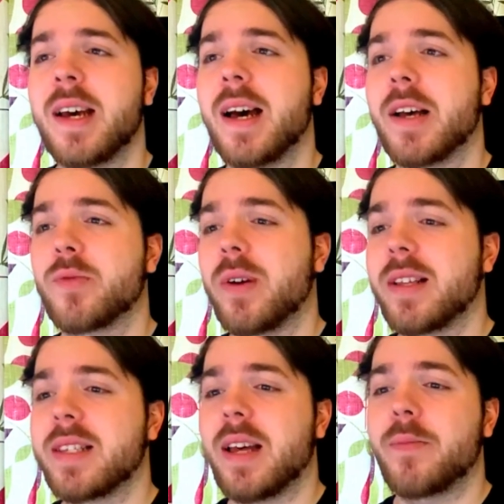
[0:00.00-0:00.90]
As well
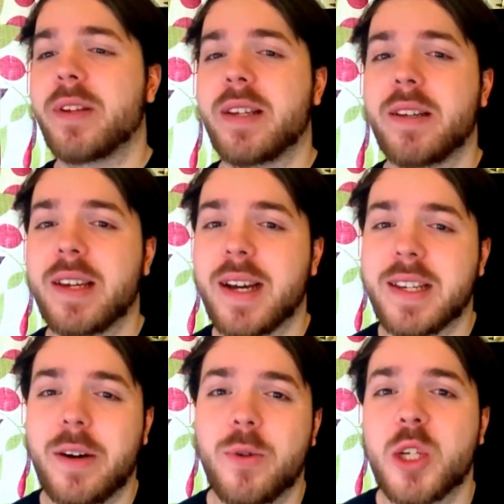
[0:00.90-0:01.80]
as that, I'm going to tell you guys
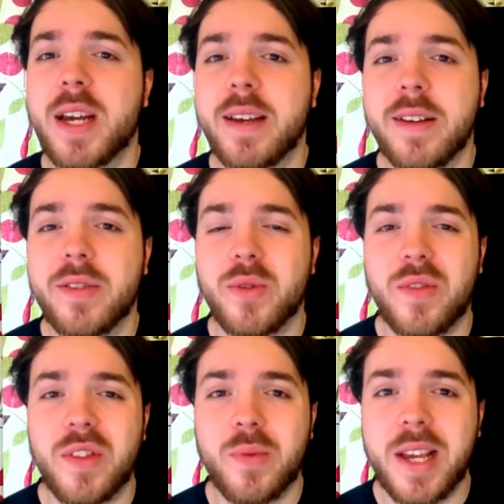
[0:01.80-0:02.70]
how much I earned over
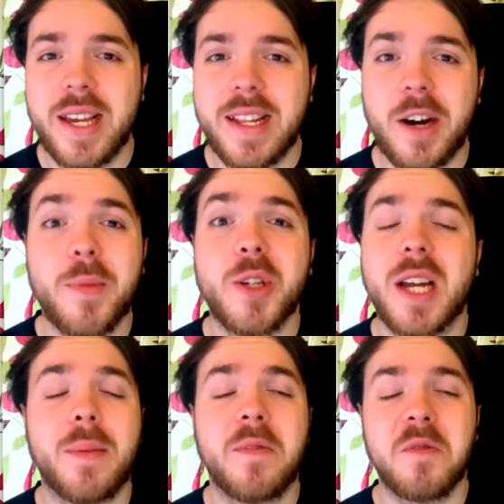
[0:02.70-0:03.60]
the week and how much
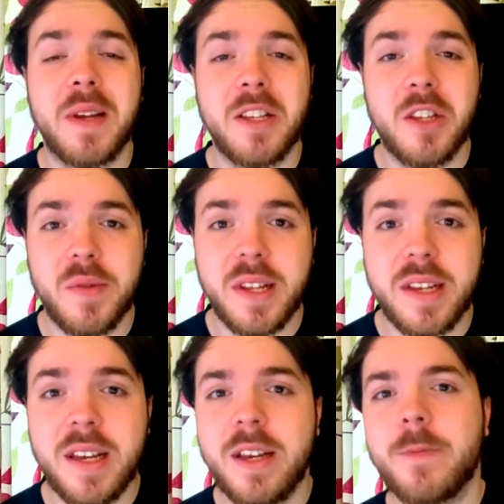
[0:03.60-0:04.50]
time I've spent doing it.
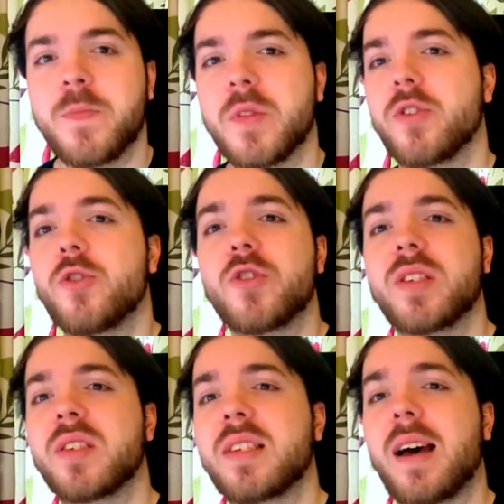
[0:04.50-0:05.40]
So just
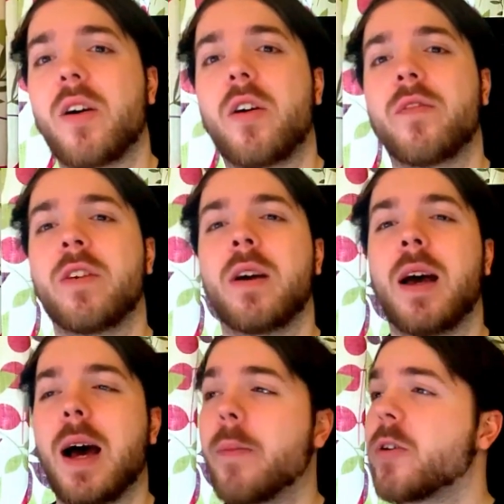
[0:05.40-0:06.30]
to start off,
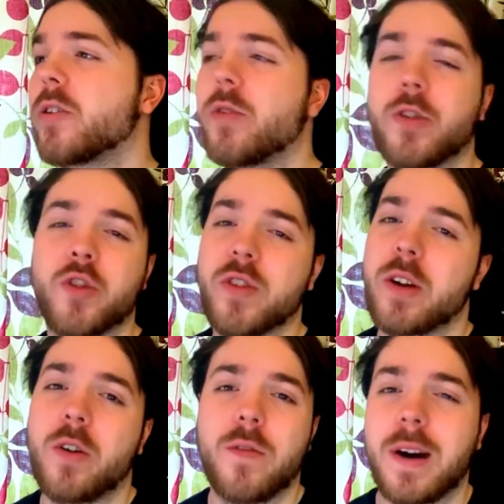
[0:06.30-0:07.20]
I'm going to go straight
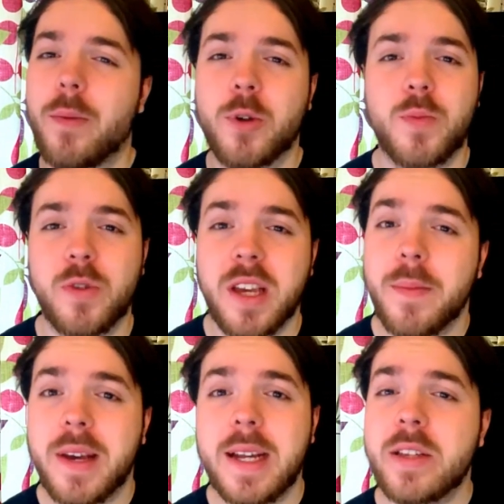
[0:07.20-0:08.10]
over how much money I
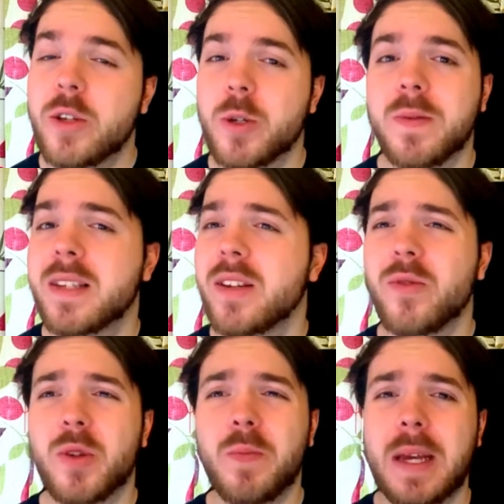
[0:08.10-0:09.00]
made, just because I know
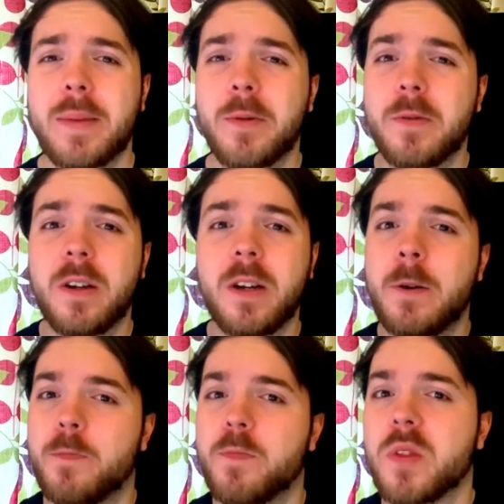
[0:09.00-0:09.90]
some people,
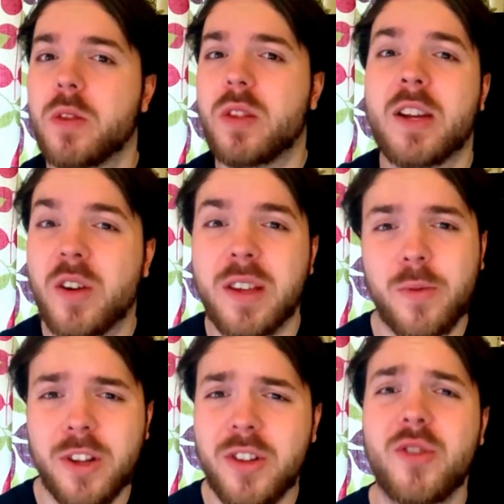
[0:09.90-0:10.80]
that's all they
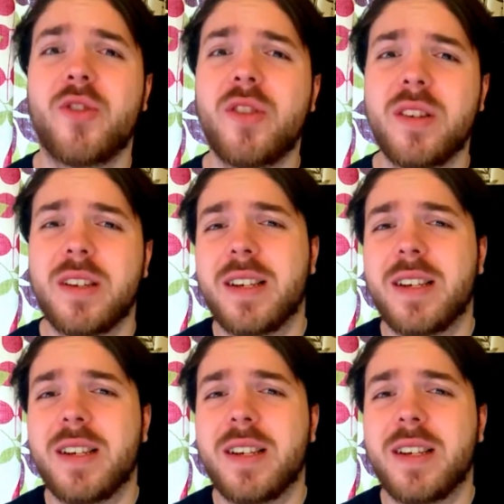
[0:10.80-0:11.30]
want to know.